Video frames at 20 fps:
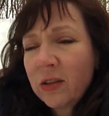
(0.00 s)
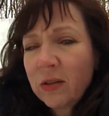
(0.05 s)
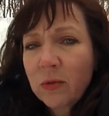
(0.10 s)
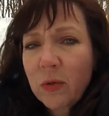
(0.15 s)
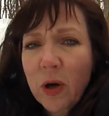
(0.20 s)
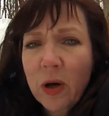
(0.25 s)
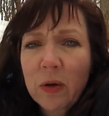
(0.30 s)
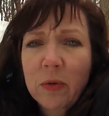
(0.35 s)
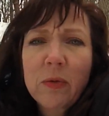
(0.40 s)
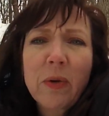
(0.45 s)

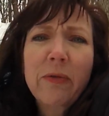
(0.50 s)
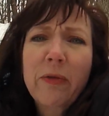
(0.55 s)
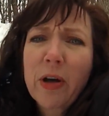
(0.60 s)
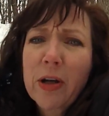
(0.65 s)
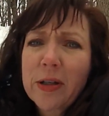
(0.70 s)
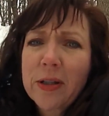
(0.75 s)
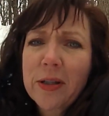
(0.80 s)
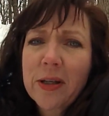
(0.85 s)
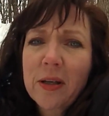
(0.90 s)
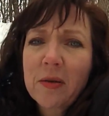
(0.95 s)
well, we've
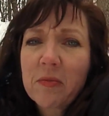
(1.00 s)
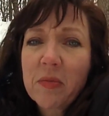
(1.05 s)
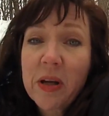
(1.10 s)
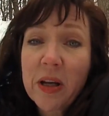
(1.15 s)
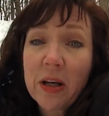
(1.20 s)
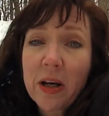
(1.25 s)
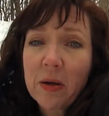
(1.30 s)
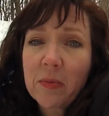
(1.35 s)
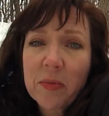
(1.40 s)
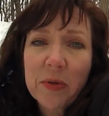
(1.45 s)
all seen
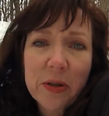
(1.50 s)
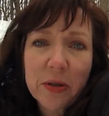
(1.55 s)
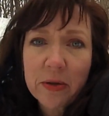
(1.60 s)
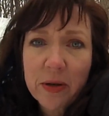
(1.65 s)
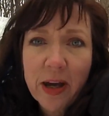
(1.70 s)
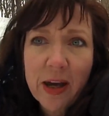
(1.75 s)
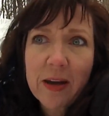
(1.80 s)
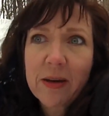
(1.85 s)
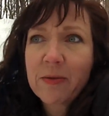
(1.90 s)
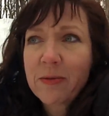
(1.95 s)
pinups,
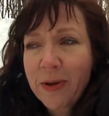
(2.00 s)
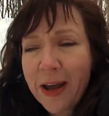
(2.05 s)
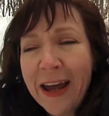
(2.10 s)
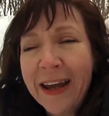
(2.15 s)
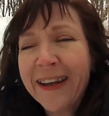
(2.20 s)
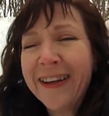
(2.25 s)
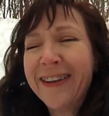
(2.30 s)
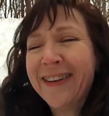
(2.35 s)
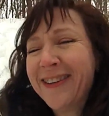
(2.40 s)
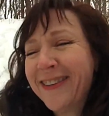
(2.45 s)
okay?
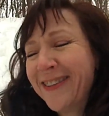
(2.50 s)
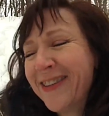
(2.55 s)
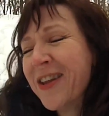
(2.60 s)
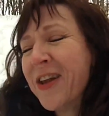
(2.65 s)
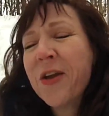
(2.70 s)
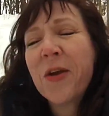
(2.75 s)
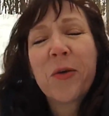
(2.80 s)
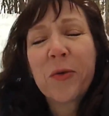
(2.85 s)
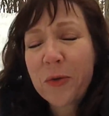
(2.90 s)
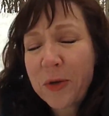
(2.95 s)

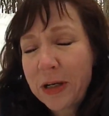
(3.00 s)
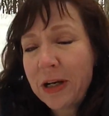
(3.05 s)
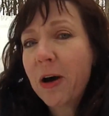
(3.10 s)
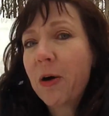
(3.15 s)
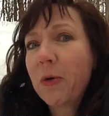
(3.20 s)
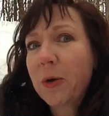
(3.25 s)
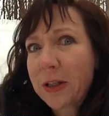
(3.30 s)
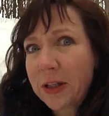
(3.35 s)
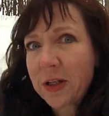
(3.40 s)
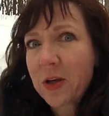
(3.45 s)
We
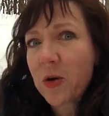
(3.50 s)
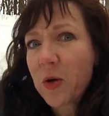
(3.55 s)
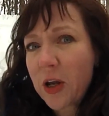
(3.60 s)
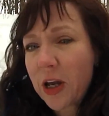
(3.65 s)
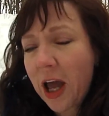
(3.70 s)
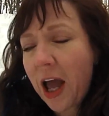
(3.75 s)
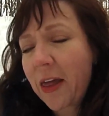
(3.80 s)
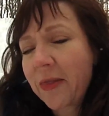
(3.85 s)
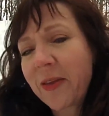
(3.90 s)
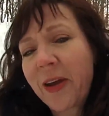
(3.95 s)
know what's
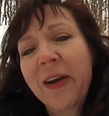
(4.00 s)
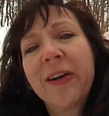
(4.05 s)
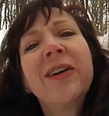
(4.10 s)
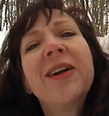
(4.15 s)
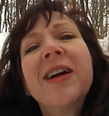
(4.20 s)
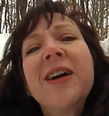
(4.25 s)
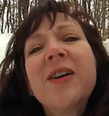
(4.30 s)
going on there.